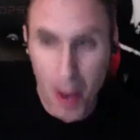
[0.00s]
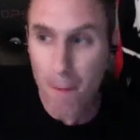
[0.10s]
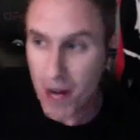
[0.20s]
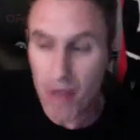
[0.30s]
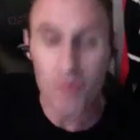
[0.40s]

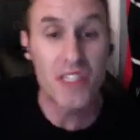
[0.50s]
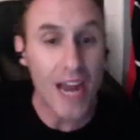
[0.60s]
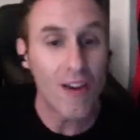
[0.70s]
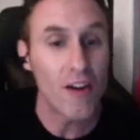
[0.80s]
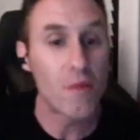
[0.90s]
But it was
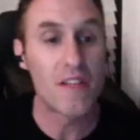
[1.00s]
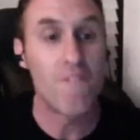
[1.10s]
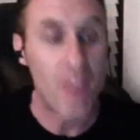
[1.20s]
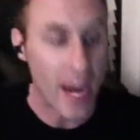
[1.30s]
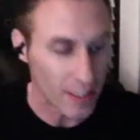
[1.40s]
there and it was
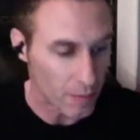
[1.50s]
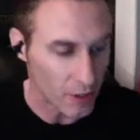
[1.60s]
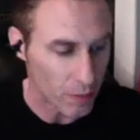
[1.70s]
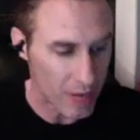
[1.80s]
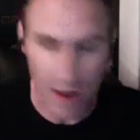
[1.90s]

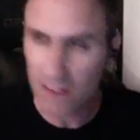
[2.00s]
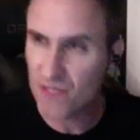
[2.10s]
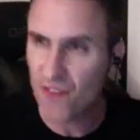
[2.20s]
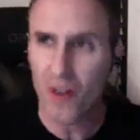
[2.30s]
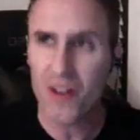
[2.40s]
available. But as
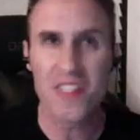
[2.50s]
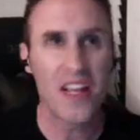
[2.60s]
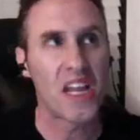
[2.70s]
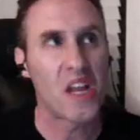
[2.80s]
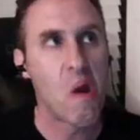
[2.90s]
far as like,